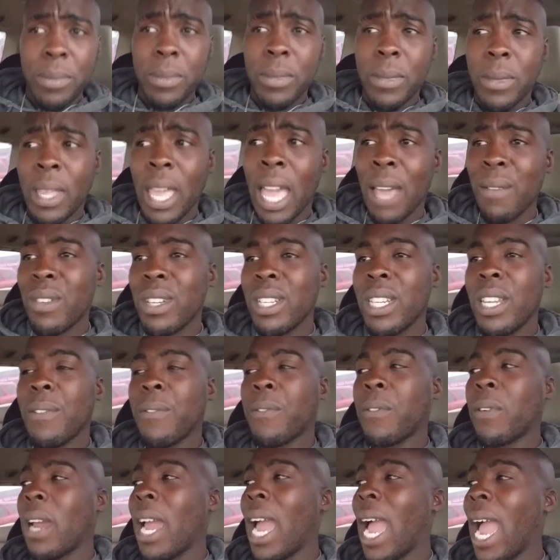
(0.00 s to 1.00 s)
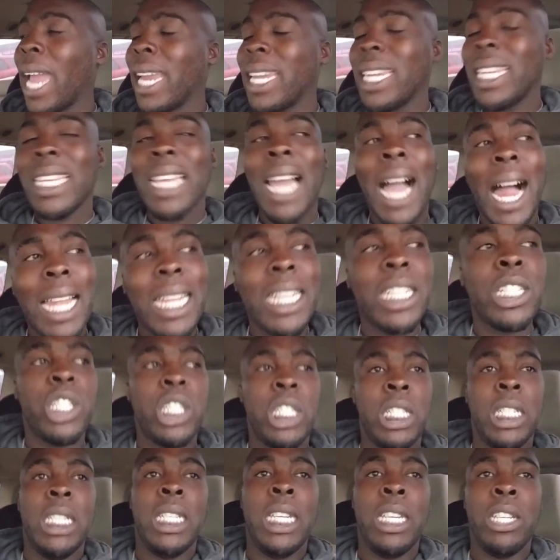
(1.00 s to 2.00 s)
have a different
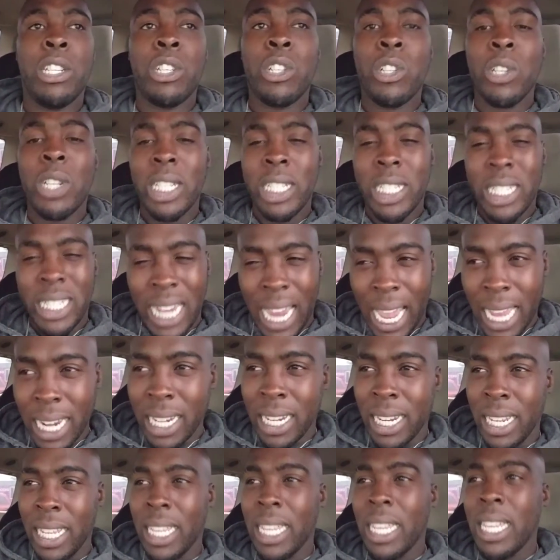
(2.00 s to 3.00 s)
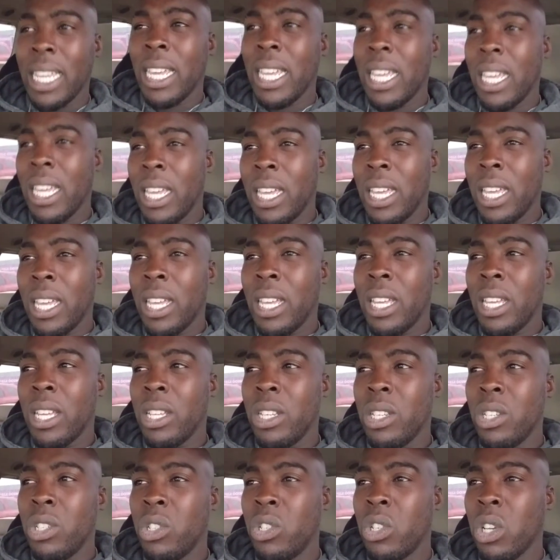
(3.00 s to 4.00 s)
ideology in Christianity,
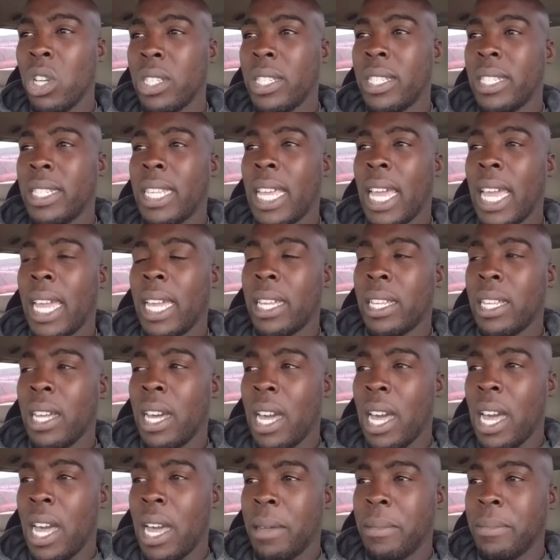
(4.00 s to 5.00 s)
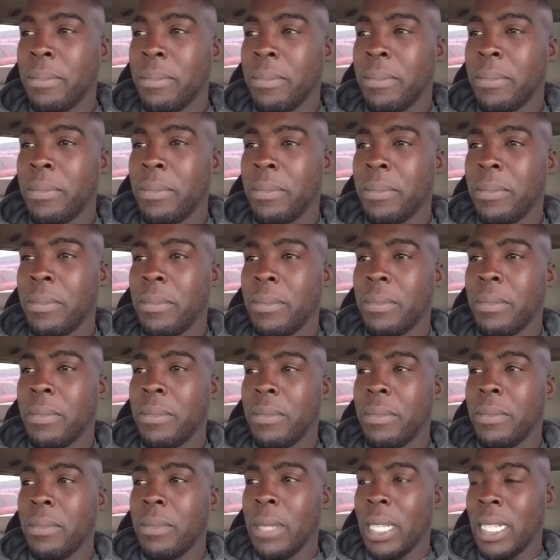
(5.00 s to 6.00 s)
just like the
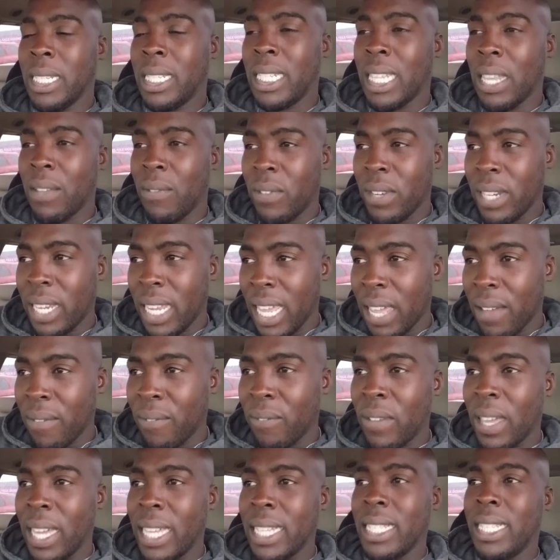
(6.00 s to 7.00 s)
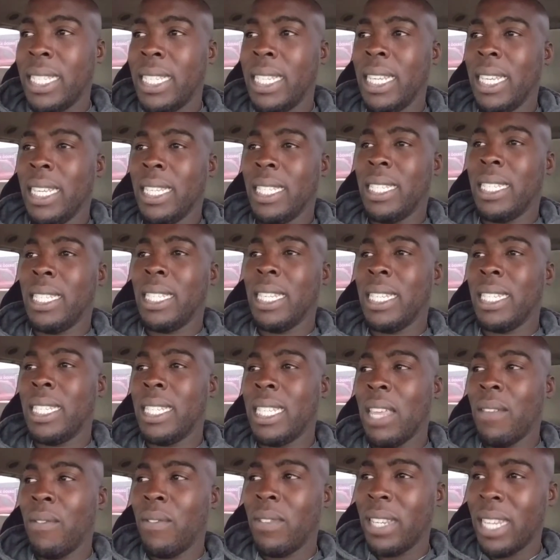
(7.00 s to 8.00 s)
7-day Adventists, the
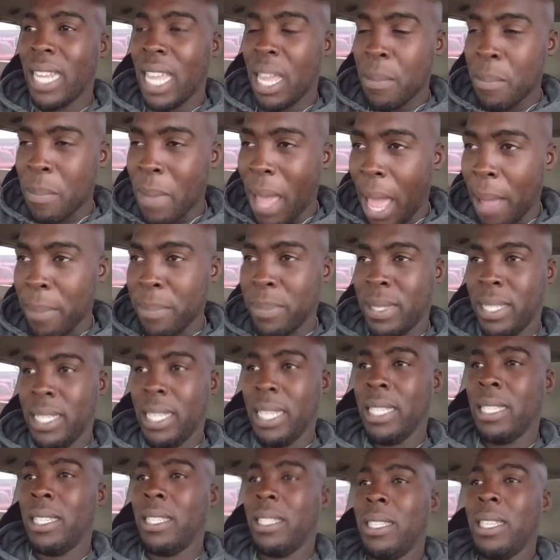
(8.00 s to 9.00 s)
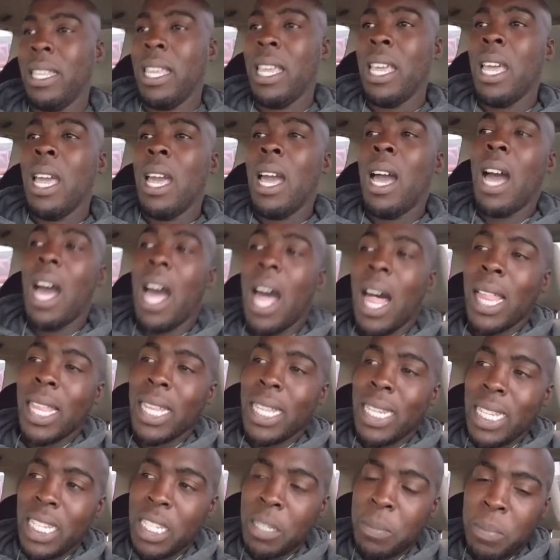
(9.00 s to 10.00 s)
7-day Baptists. All of
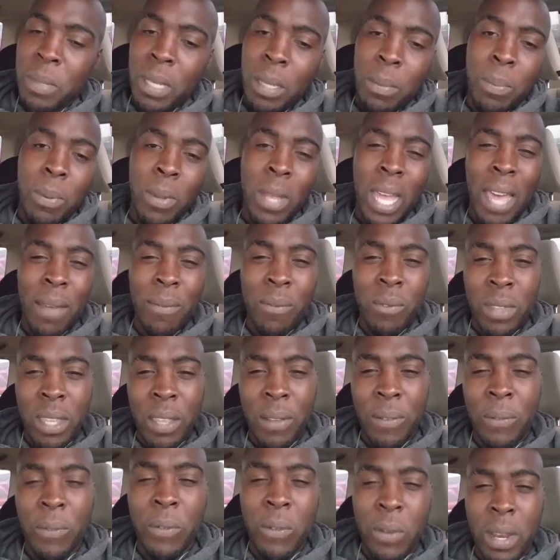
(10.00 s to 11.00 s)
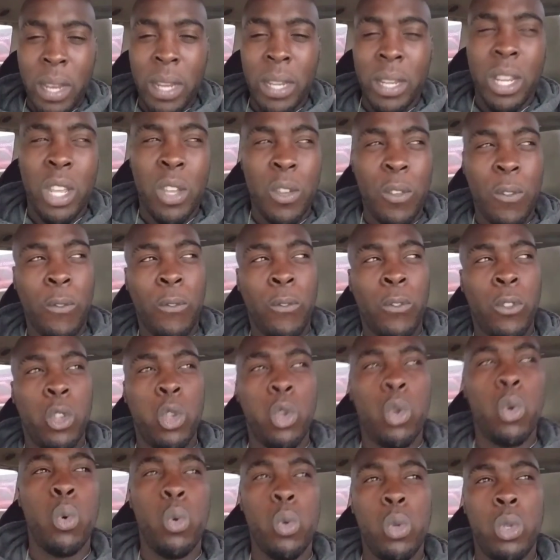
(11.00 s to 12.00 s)
these people have different
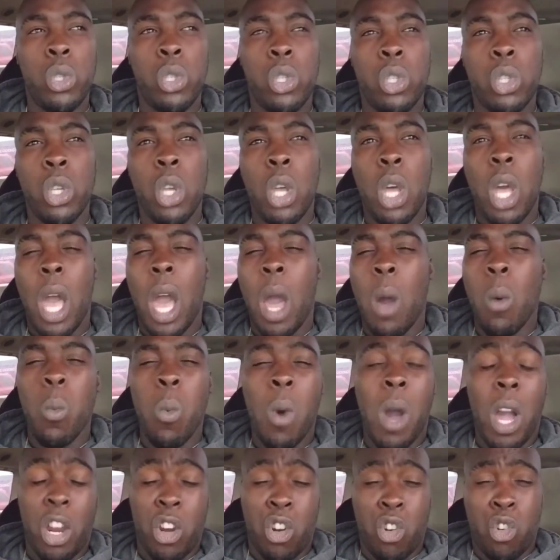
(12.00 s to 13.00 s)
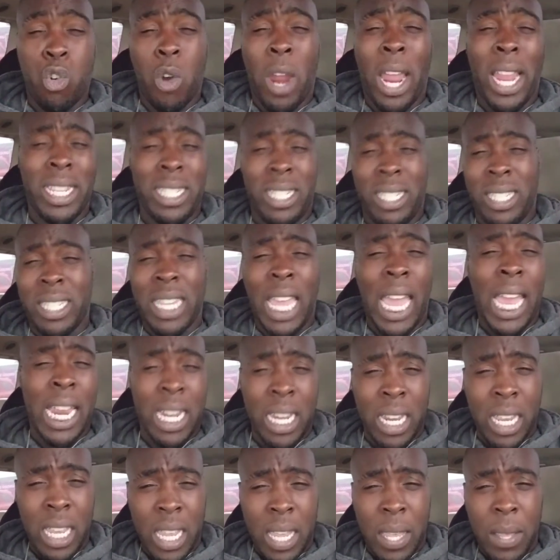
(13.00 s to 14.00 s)
views on what Christ said.
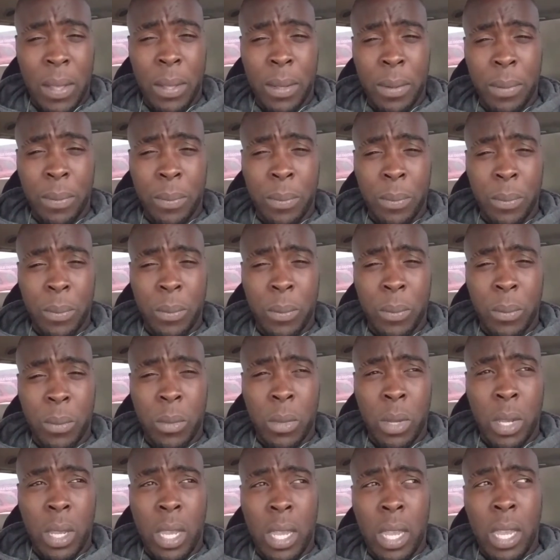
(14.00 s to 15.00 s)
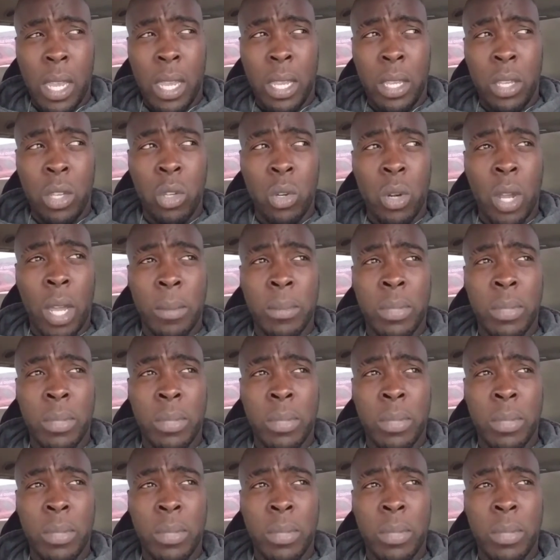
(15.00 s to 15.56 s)
You know what I'm